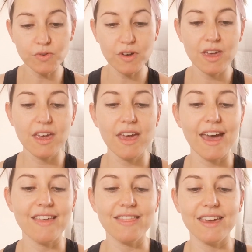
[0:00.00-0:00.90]

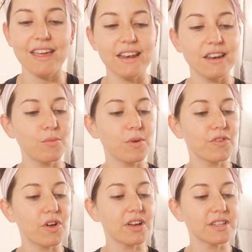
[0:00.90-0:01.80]
And then we've
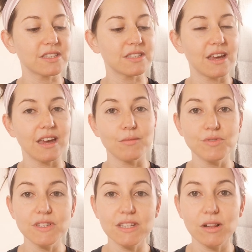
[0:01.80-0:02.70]
got
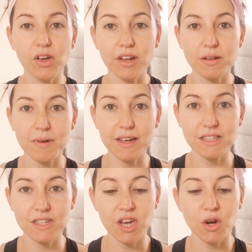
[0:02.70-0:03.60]
just little cotton buds,